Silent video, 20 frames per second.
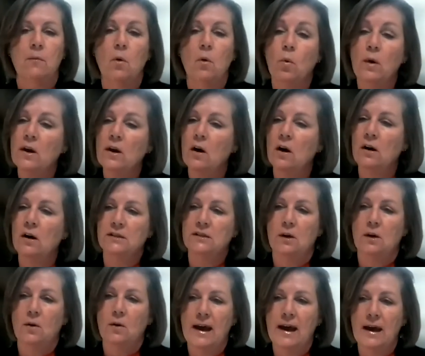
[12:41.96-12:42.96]
We
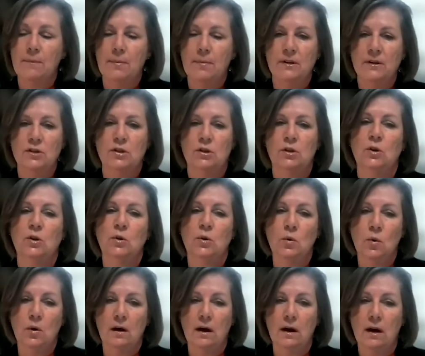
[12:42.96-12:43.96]
also happened
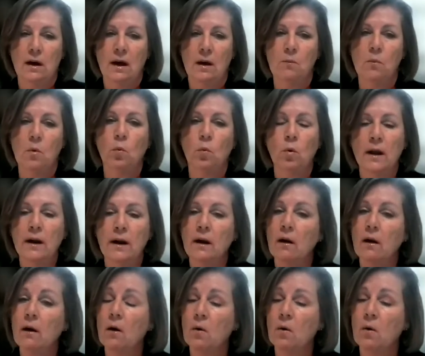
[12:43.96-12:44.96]
to run
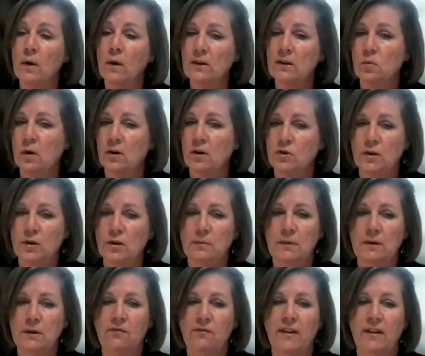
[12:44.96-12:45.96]
our own wastewater
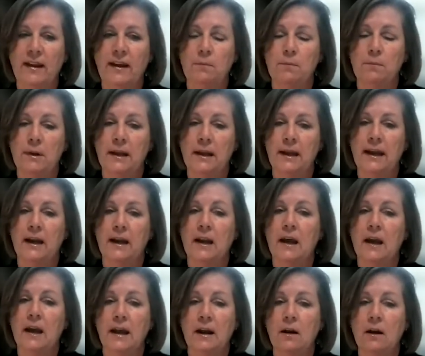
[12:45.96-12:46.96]
treatment plant
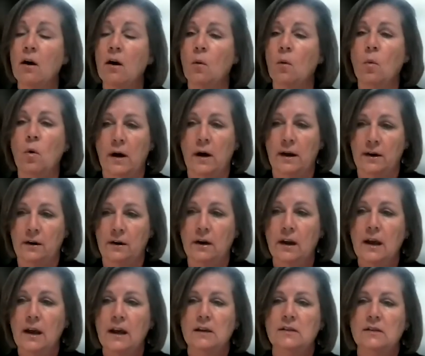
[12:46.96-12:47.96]
and our water.
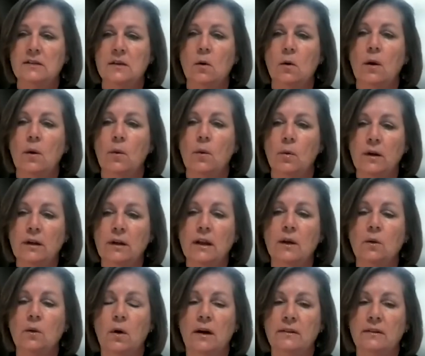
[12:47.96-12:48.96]
So it
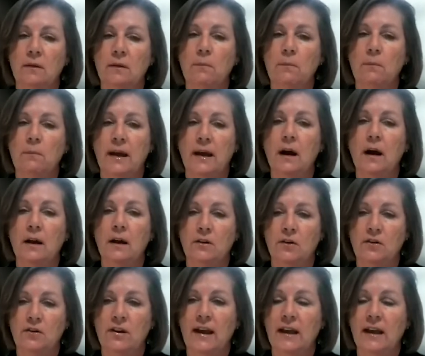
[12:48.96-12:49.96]
really was a big
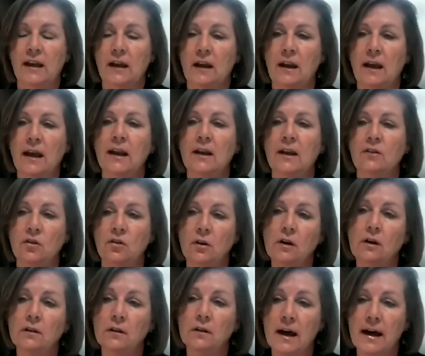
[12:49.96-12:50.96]
undertaking, and it
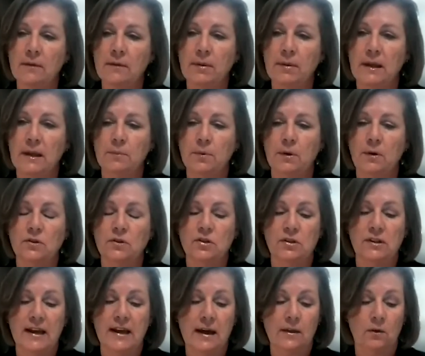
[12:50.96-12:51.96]
took a lot of people to
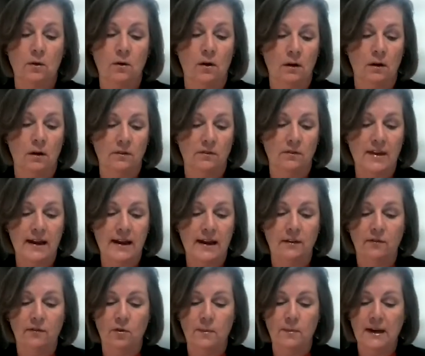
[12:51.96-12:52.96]
gather all of that
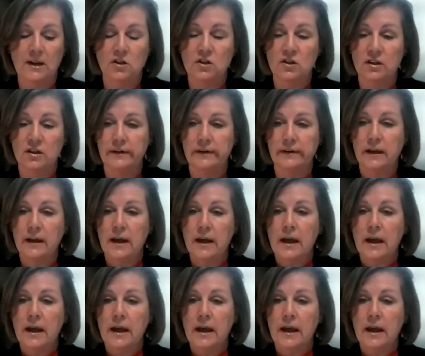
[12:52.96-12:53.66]
information.